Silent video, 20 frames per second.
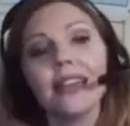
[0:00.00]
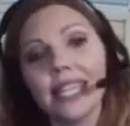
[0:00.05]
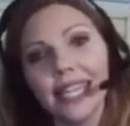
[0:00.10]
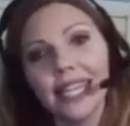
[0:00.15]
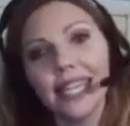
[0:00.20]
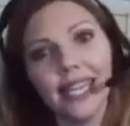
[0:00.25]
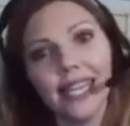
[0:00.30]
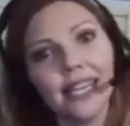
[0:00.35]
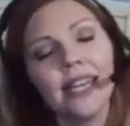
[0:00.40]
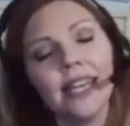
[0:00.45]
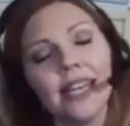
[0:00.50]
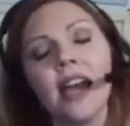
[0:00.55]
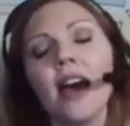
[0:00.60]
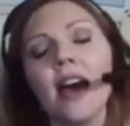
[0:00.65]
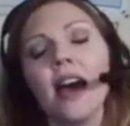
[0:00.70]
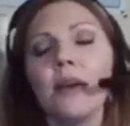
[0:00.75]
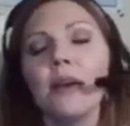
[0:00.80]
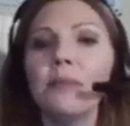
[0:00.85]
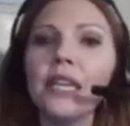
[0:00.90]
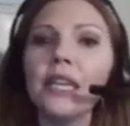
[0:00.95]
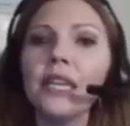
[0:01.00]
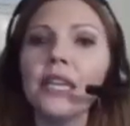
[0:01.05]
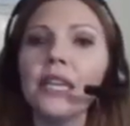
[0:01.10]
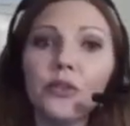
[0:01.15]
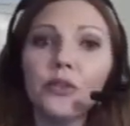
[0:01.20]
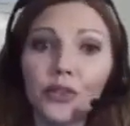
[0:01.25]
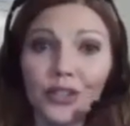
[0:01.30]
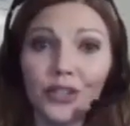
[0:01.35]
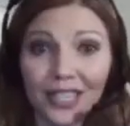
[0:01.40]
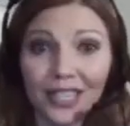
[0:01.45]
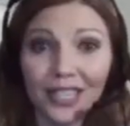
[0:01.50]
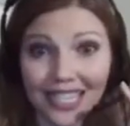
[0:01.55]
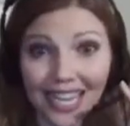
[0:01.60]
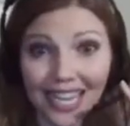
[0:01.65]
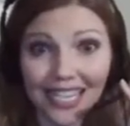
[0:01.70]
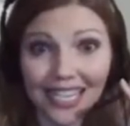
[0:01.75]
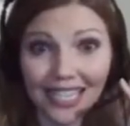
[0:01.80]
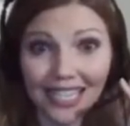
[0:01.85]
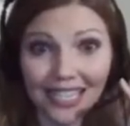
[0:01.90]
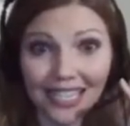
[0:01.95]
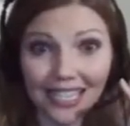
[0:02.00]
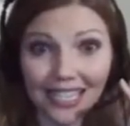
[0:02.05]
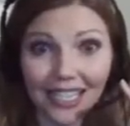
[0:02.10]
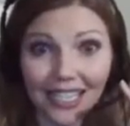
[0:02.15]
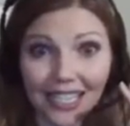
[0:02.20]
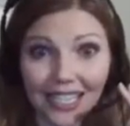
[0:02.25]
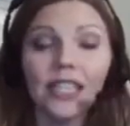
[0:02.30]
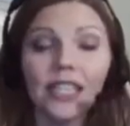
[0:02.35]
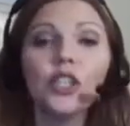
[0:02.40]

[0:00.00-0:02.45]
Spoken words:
cannot be overstated.